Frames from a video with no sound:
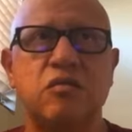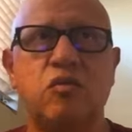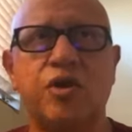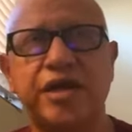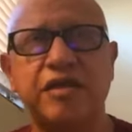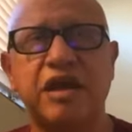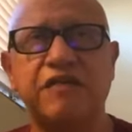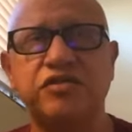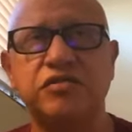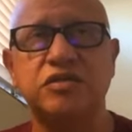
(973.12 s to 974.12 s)
work in the
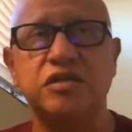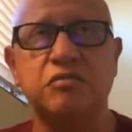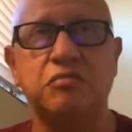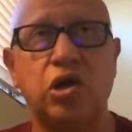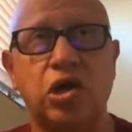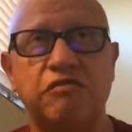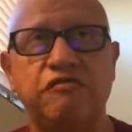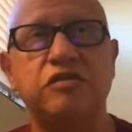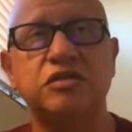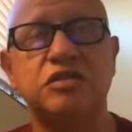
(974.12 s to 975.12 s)
afternoons at the mall,
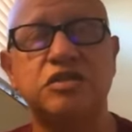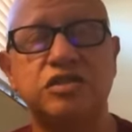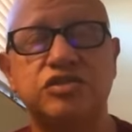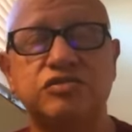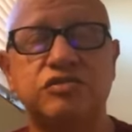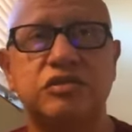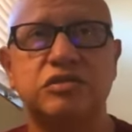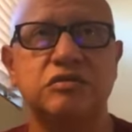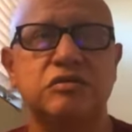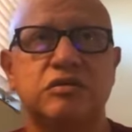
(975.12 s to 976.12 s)
folding
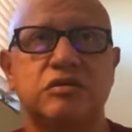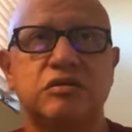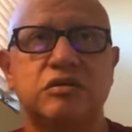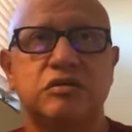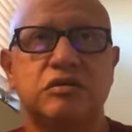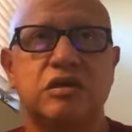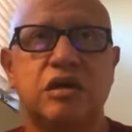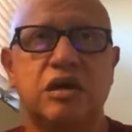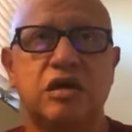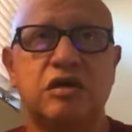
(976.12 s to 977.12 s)
t-shirts,
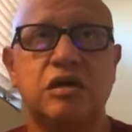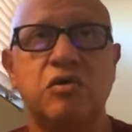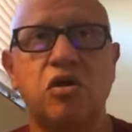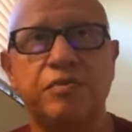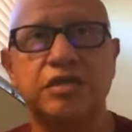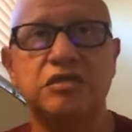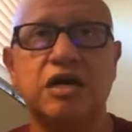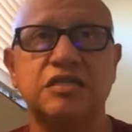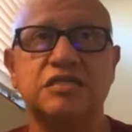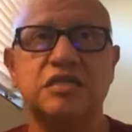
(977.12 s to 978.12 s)
uh, come home
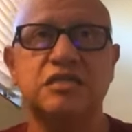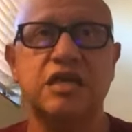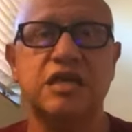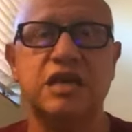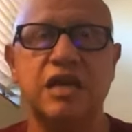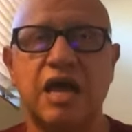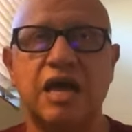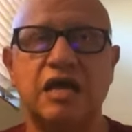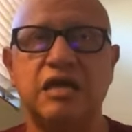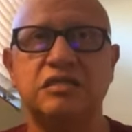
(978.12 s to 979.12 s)
exhausted late at
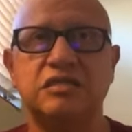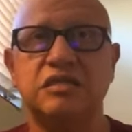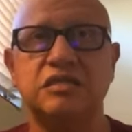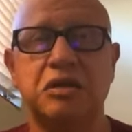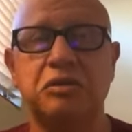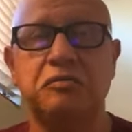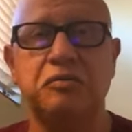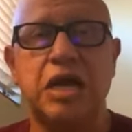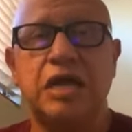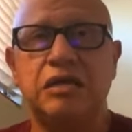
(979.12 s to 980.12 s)
night and sit down and
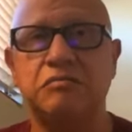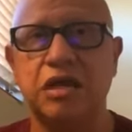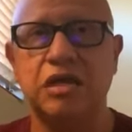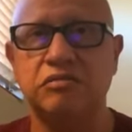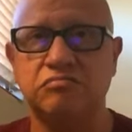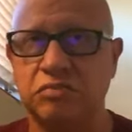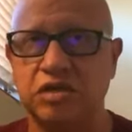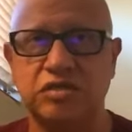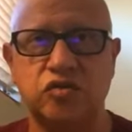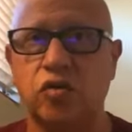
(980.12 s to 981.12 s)
write my, my
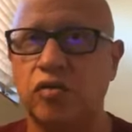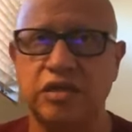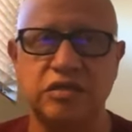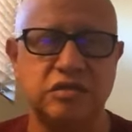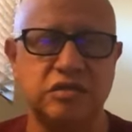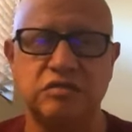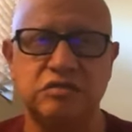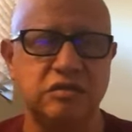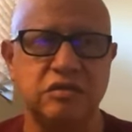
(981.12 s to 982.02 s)
stories and